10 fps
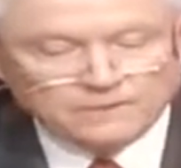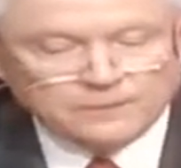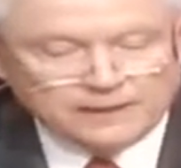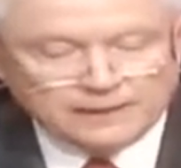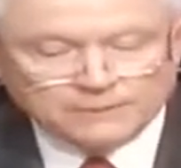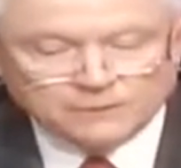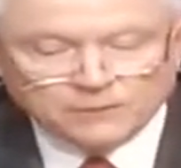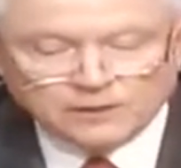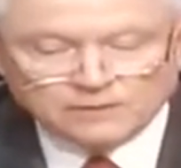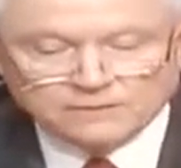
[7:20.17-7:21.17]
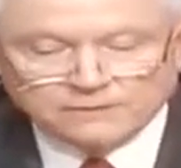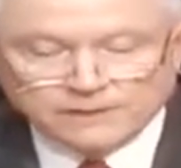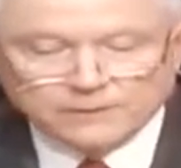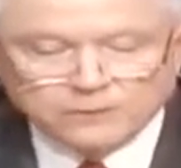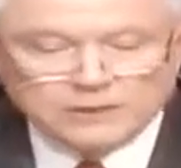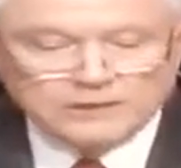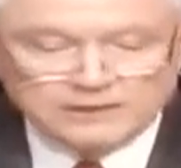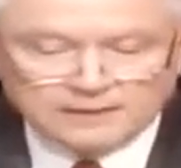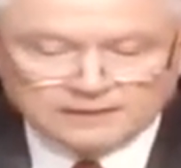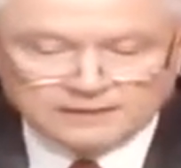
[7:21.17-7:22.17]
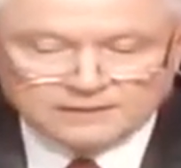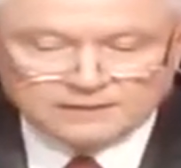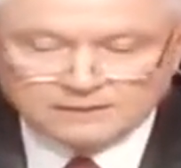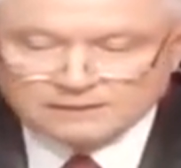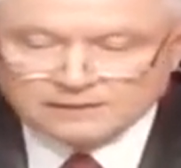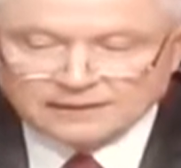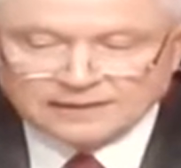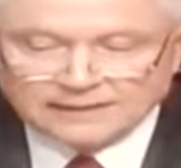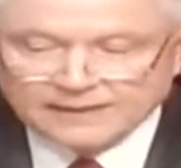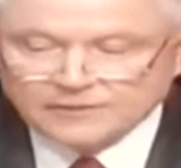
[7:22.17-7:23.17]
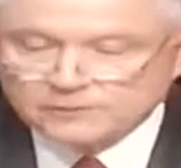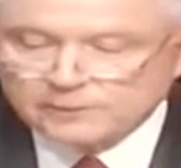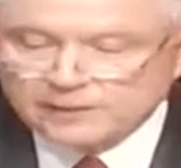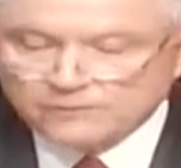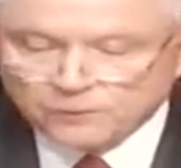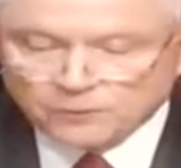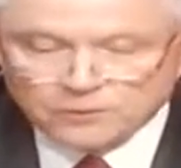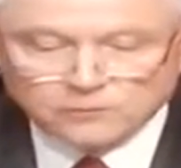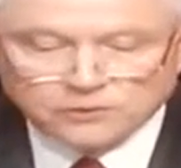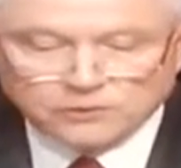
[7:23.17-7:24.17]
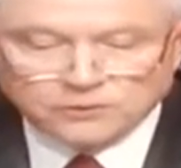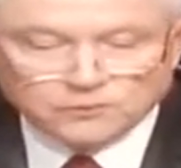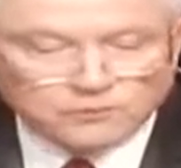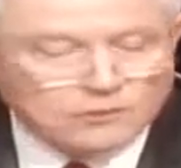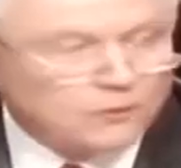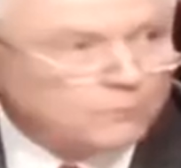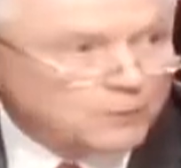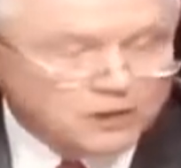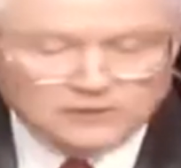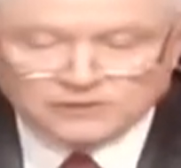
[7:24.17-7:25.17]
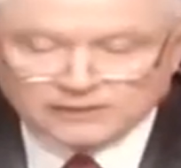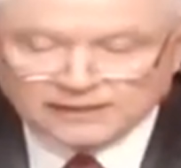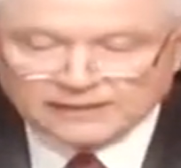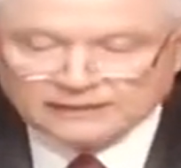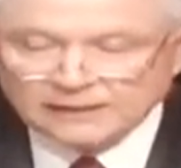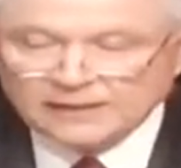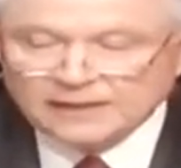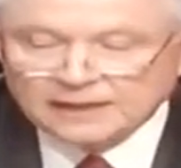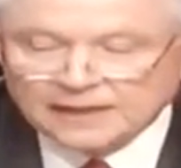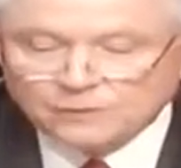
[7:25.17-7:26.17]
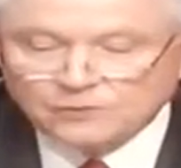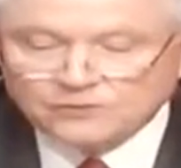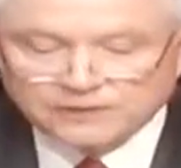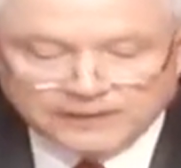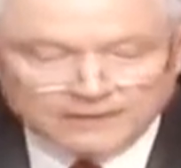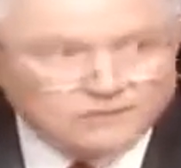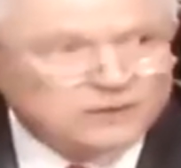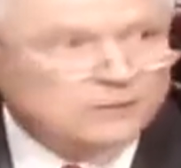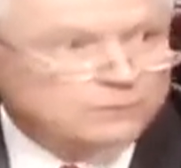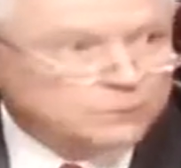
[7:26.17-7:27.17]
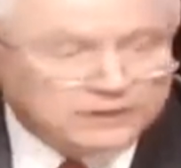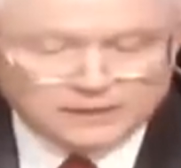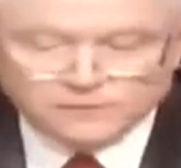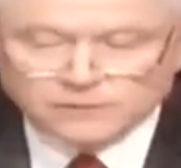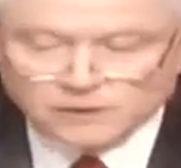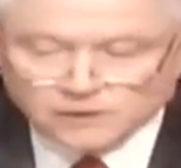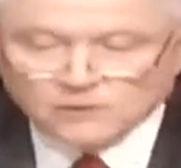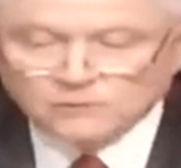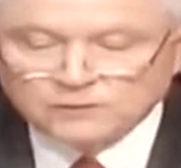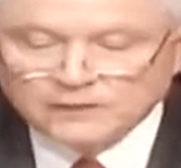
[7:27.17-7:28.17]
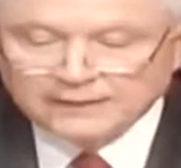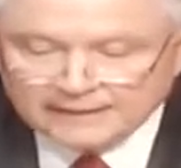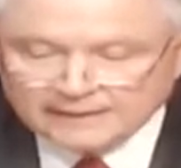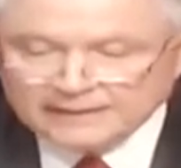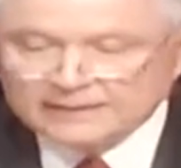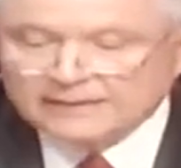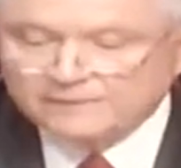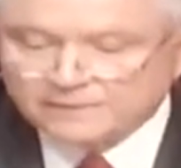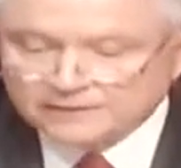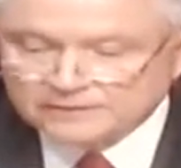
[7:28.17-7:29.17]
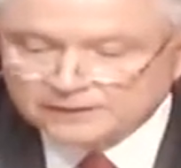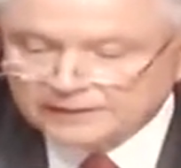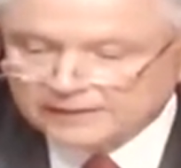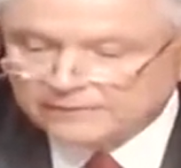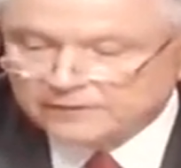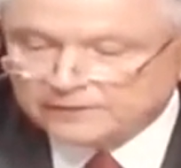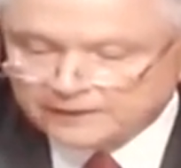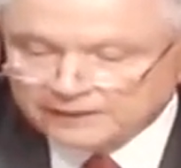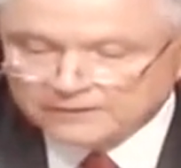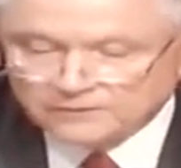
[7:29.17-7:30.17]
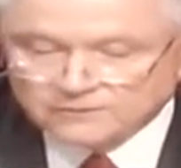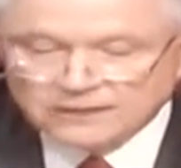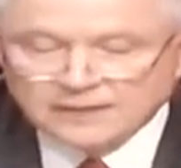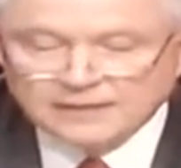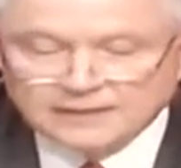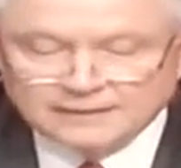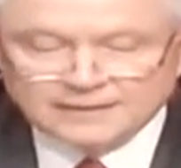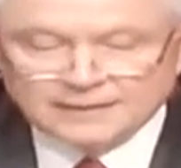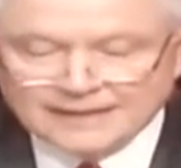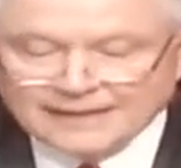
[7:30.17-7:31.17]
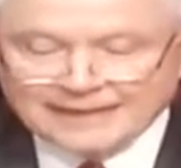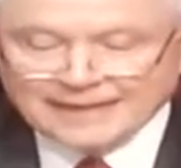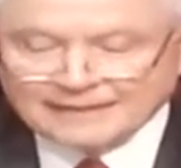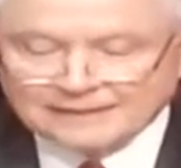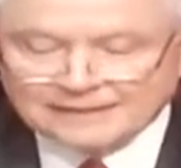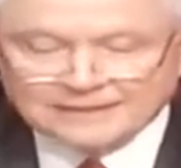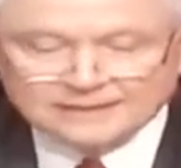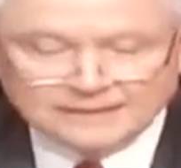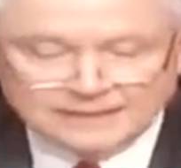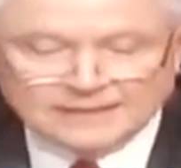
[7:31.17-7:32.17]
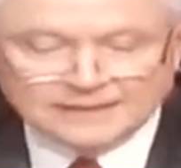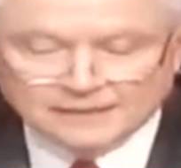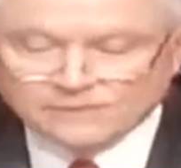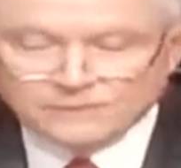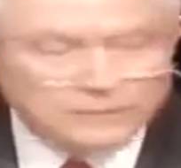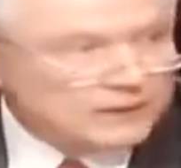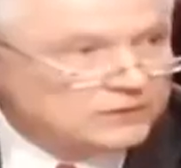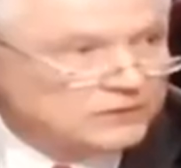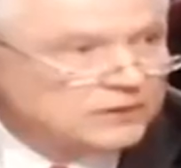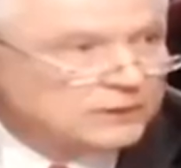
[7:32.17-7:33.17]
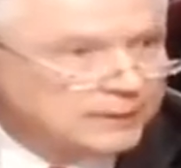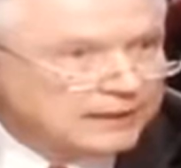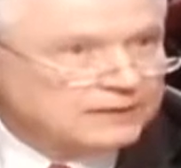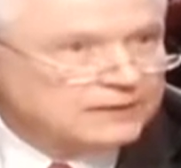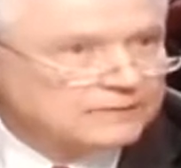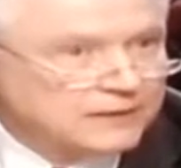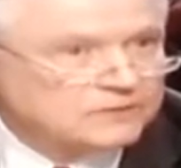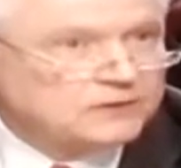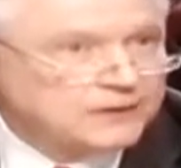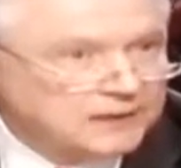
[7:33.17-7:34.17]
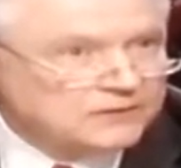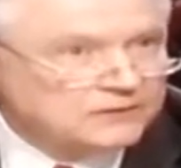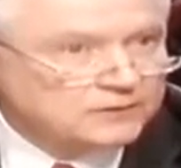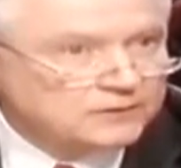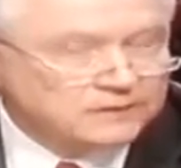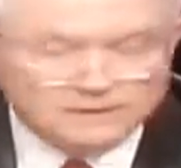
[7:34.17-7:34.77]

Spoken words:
From that point, February 10th, until I announced my formal recusal on March 2nd, I was never briefed on any investigative details, did not access any information about the investigation.